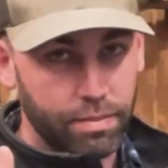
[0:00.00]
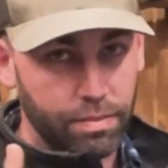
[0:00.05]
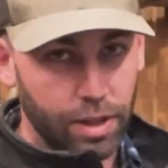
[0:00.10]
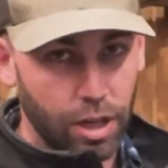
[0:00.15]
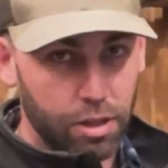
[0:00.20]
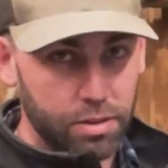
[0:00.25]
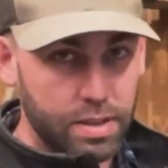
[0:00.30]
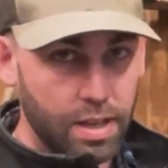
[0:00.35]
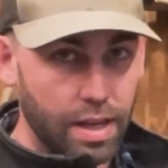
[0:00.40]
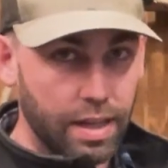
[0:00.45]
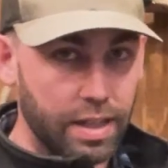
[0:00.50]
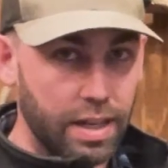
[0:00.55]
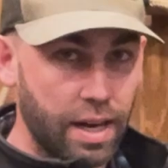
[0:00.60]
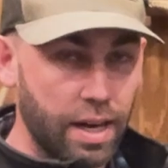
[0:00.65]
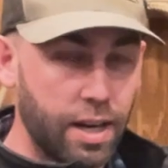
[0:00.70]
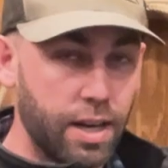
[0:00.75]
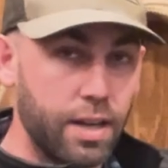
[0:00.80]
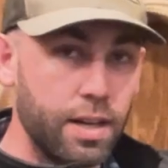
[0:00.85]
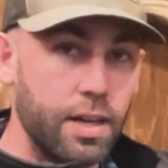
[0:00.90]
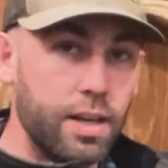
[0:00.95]
Y'all take
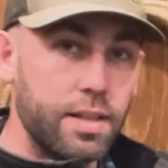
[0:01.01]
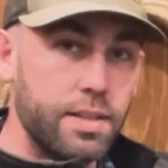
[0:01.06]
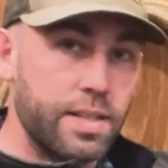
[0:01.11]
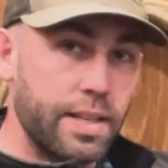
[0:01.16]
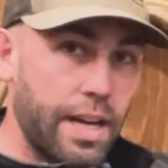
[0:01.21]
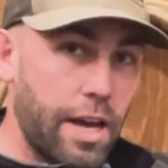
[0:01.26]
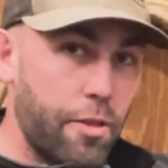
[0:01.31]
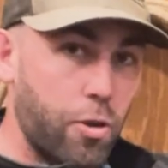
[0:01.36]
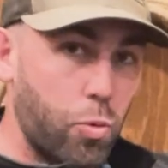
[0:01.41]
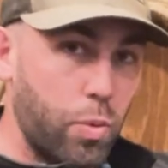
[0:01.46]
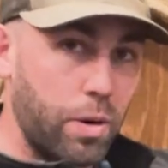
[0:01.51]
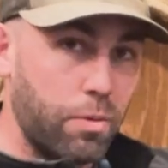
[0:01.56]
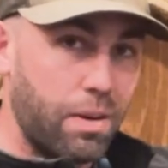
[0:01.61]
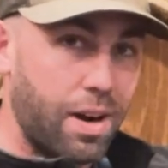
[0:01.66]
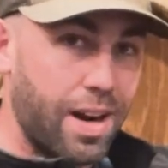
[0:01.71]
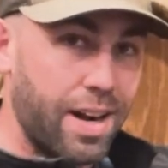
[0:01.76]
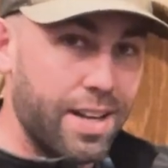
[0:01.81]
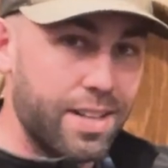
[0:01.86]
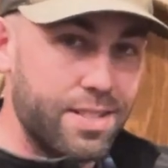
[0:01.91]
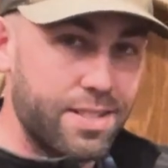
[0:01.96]
care. Together we
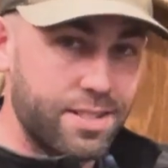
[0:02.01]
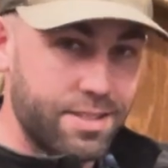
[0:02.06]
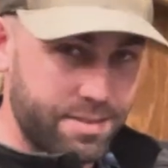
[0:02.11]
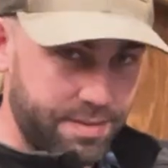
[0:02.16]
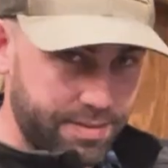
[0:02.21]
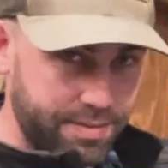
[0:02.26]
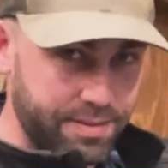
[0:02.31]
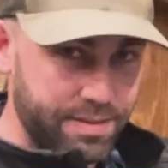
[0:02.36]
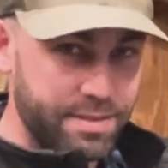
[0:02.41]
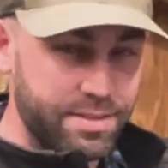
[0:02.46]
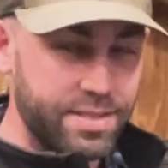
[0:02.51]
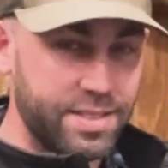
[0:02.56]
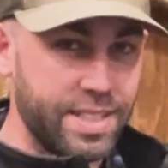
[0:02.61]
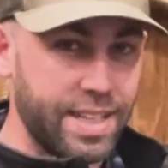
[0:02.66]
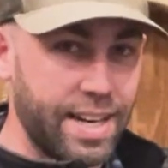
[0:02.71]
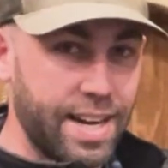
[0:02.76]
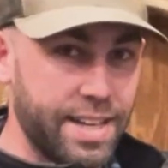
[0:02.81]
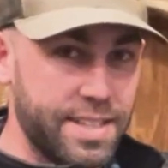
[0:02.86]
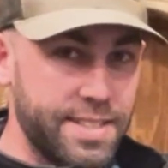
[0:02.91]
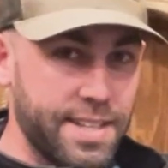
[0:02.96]
rise. See
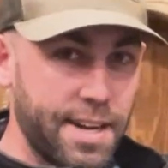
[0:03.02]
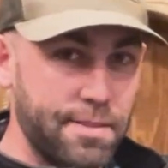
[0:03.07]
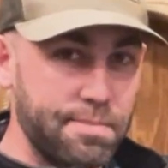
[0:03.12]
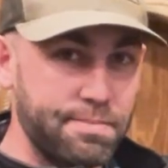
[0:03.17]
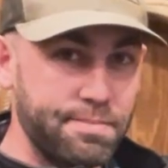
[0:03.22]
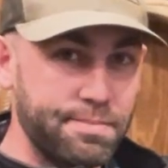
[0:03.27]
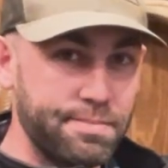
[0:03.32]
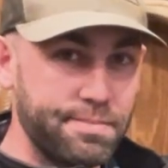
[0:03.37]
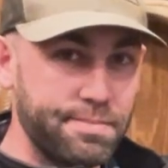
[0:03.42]
you next time.